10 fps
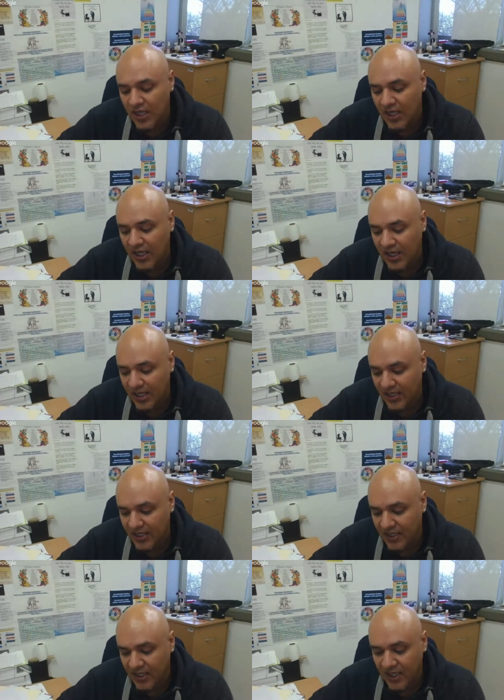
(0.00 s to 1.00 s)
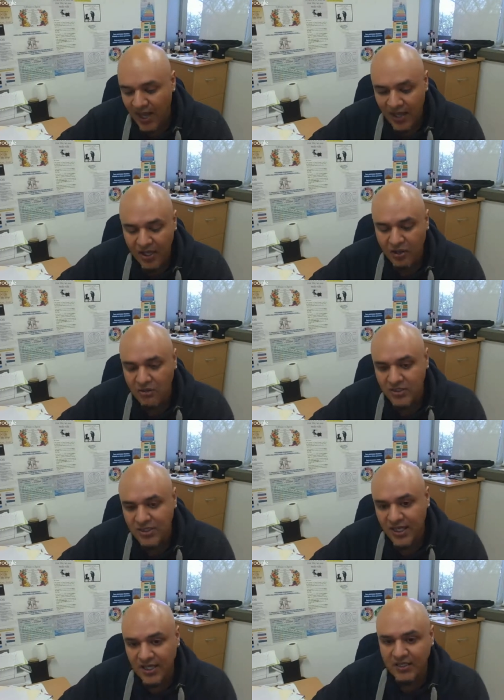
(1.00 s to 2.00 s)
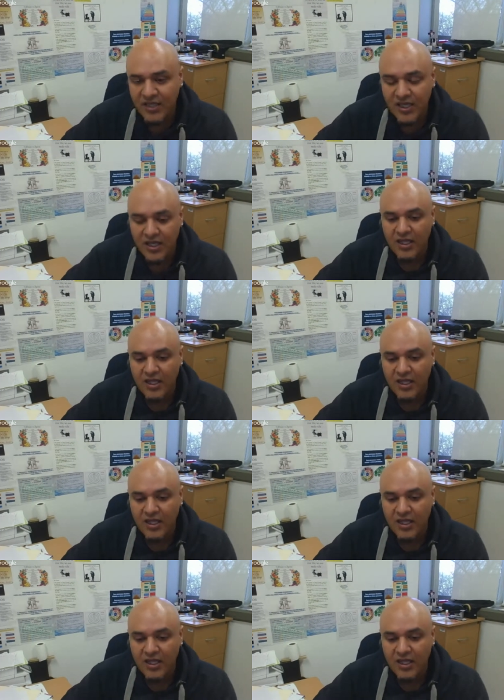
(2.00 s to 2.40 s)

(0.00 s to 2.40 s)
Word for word: like uh, eye contact,